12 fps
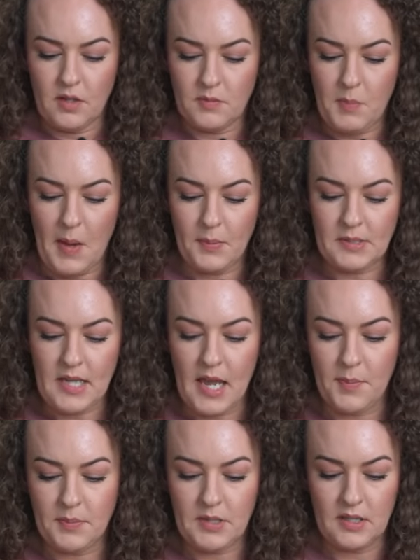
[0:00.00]
Paper
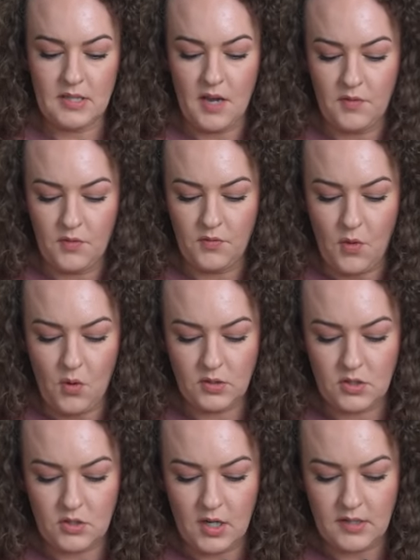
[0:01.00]
tape does have a fold
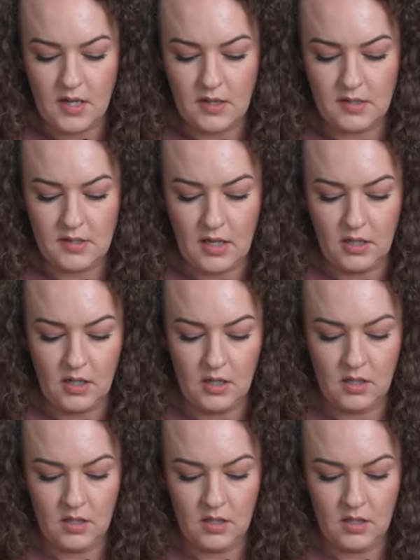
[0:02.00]
straight down the center,